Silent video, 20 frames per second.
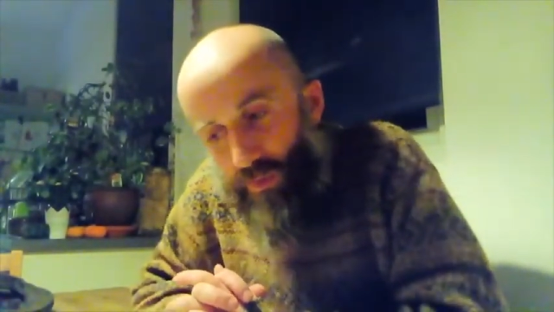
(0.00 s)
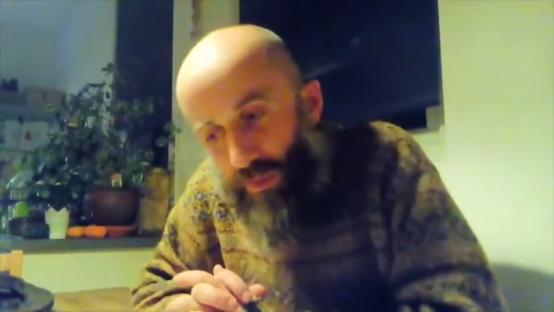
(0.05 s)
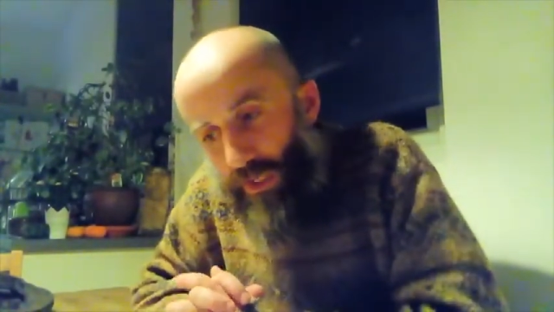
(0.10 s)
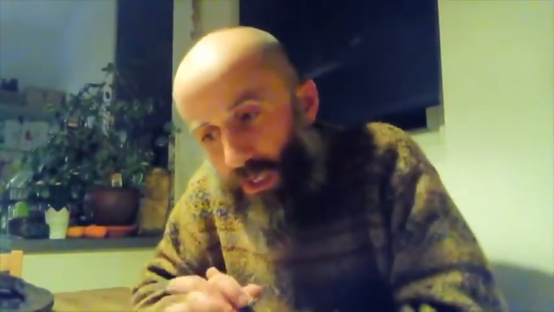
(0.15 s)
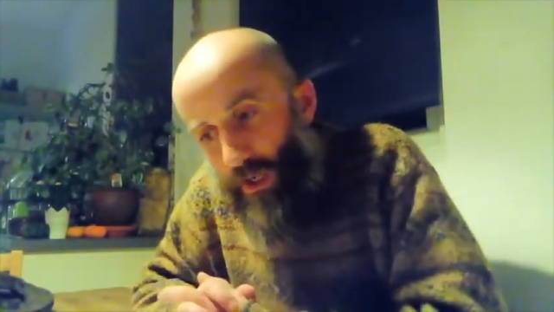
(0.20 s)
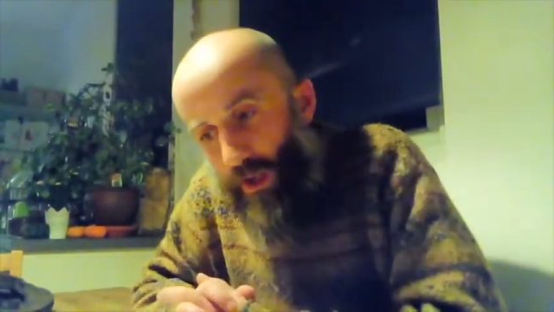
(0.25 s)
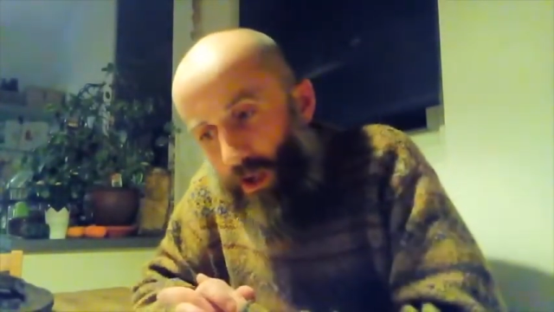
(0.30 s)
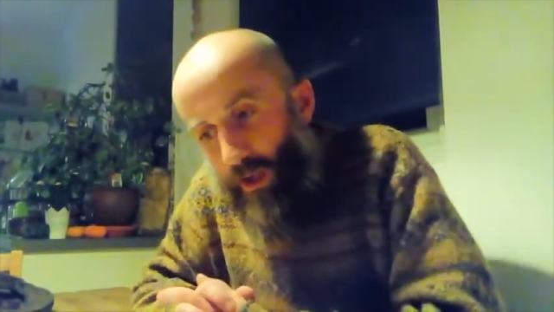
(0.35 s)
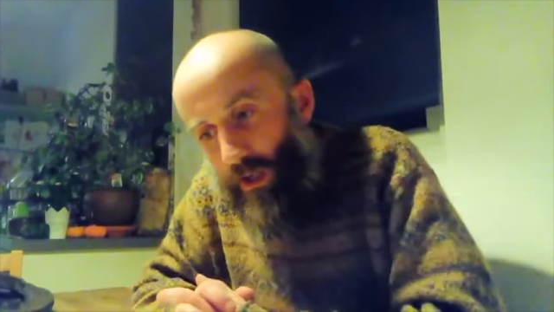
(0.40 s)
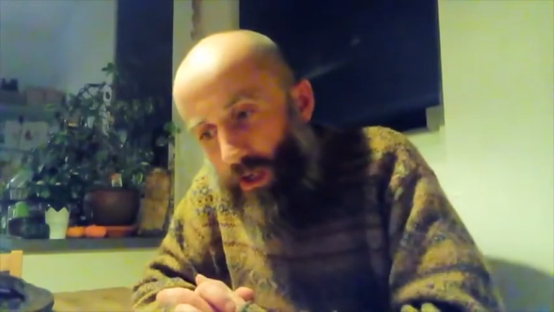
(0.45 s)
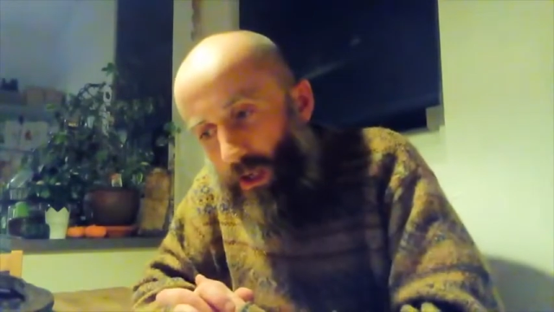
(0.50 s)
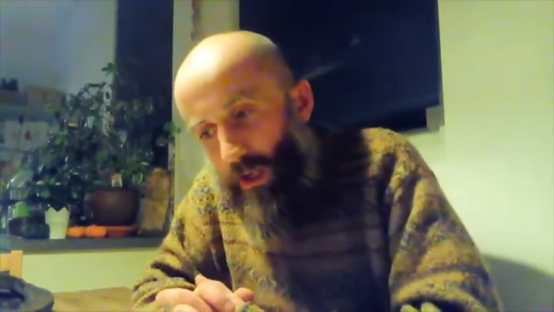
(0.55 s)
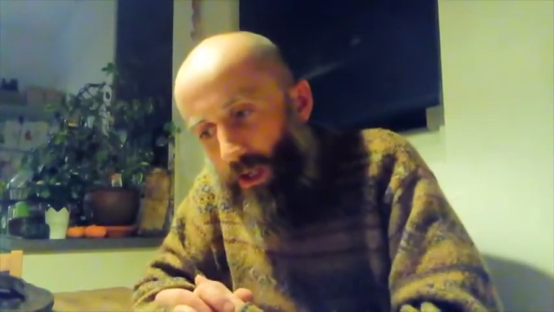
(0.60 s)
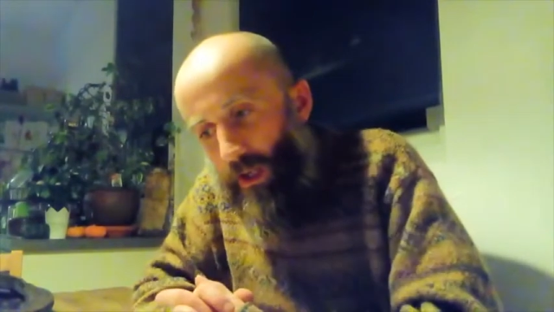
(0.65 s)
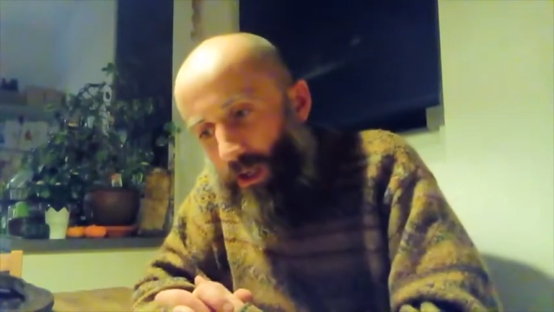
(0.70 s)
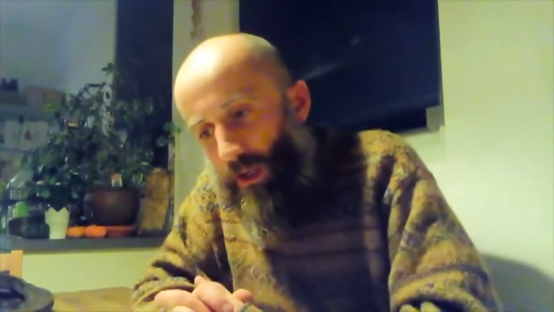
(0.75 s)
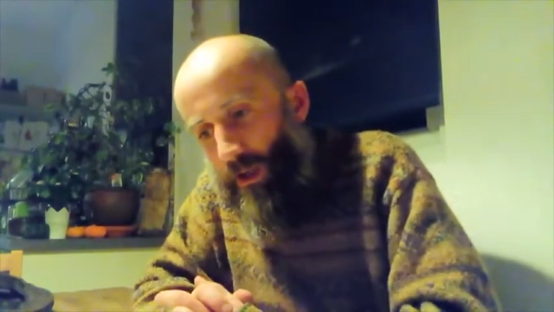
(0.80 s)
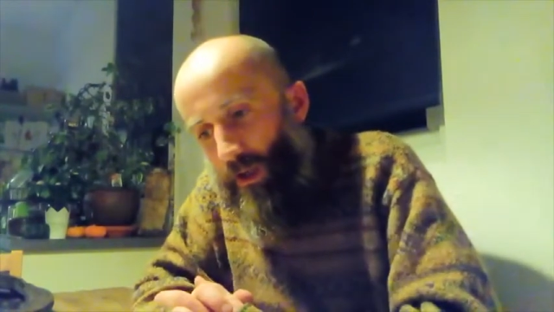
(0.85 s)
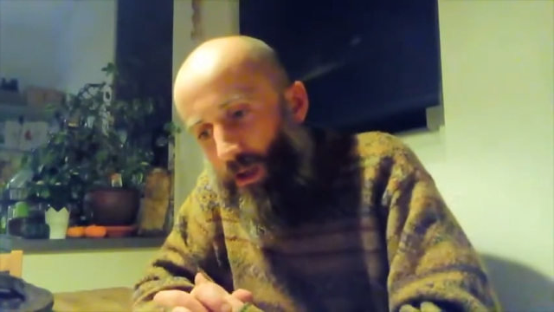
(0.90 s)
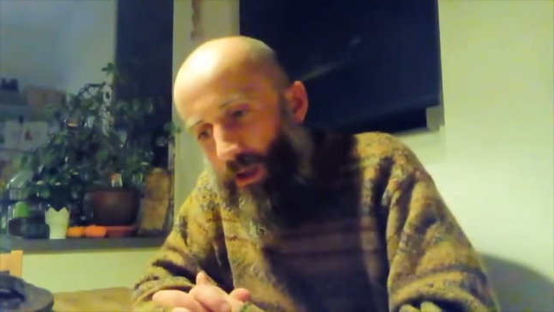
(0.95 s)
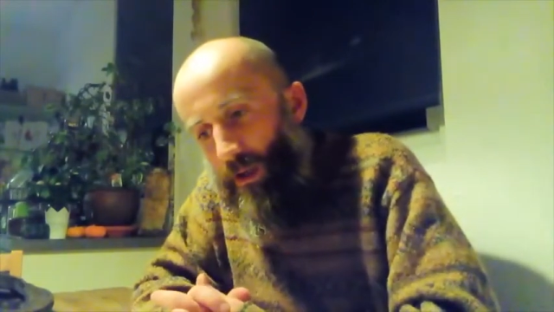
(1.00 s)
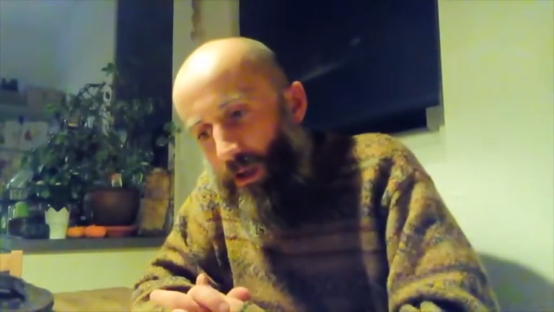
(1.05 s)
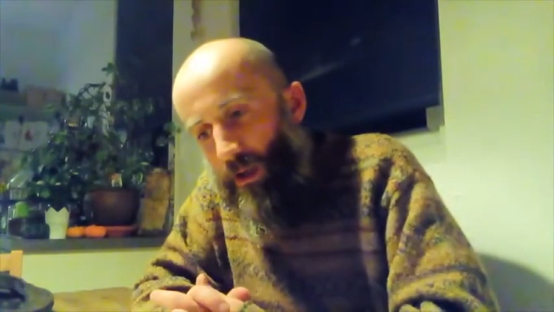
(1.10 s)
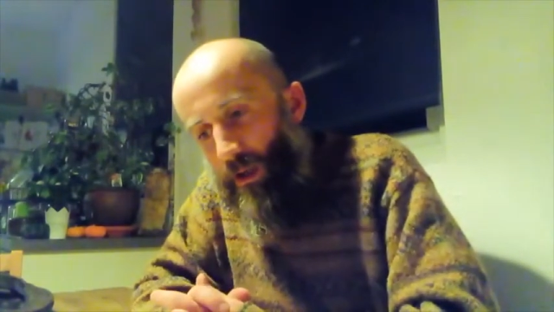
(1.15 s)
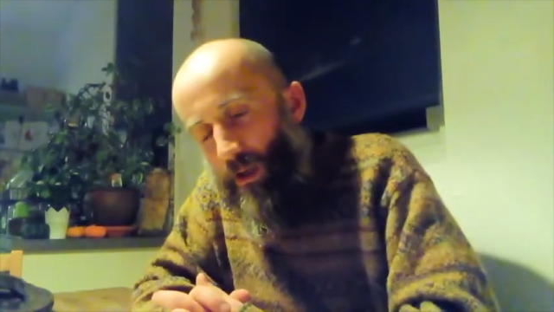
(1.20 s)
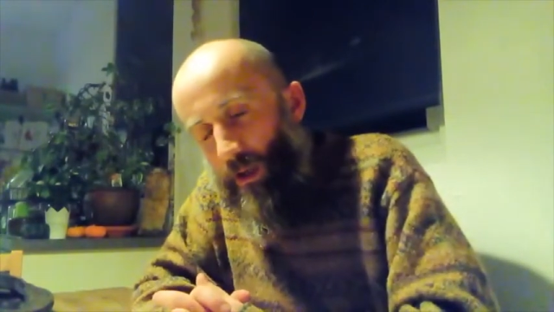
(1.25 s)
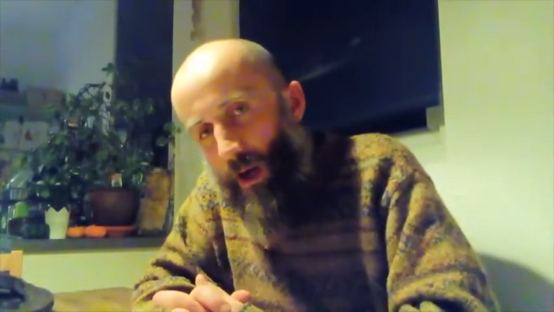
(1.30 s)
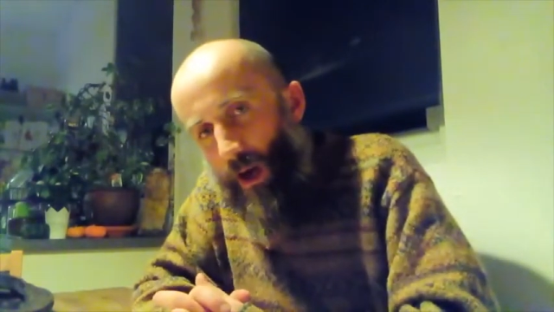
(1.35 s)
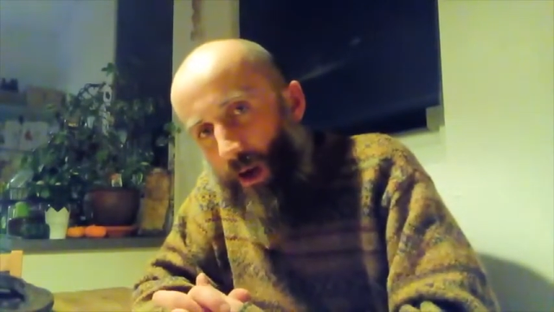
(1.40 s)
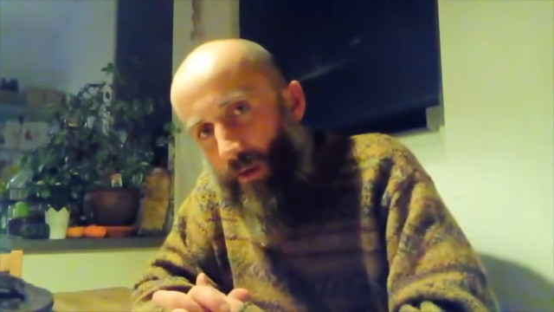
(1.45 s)
me nightly.
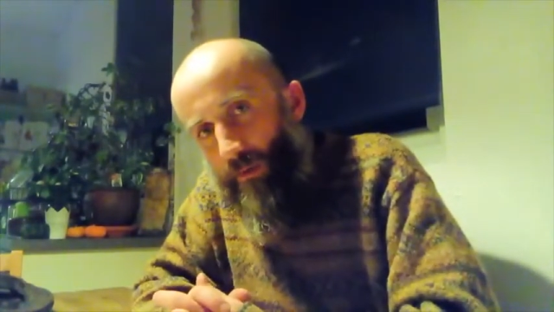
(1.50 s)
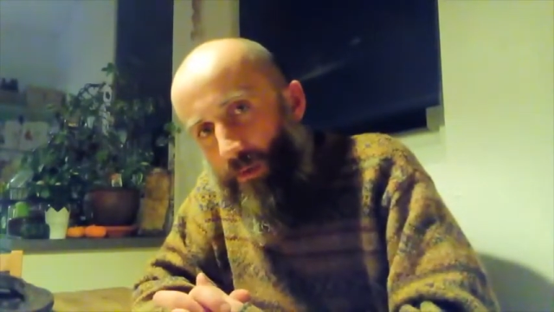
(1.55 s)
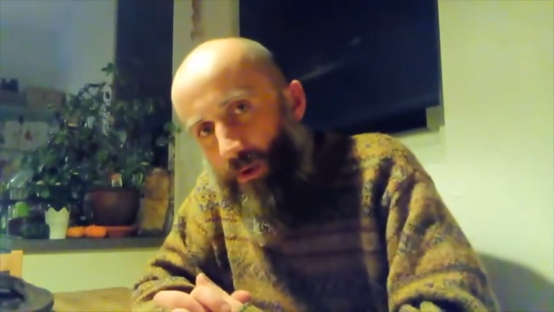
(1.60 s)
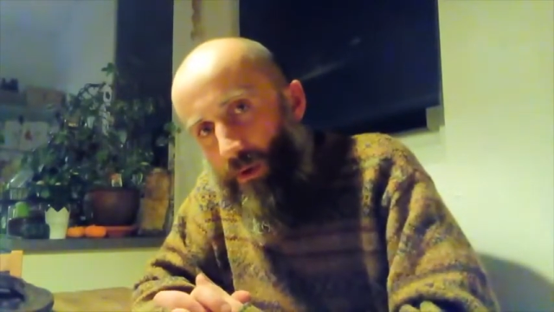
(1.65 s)
I've